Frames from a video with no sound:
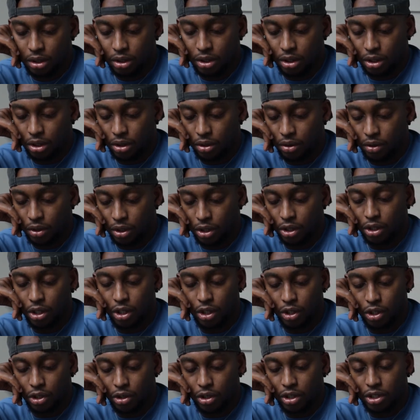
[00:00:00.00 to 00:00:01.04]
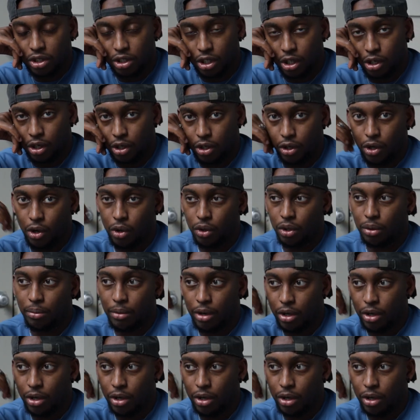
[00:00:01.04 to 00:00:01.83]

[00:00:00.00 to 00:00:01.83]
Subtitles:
So there are older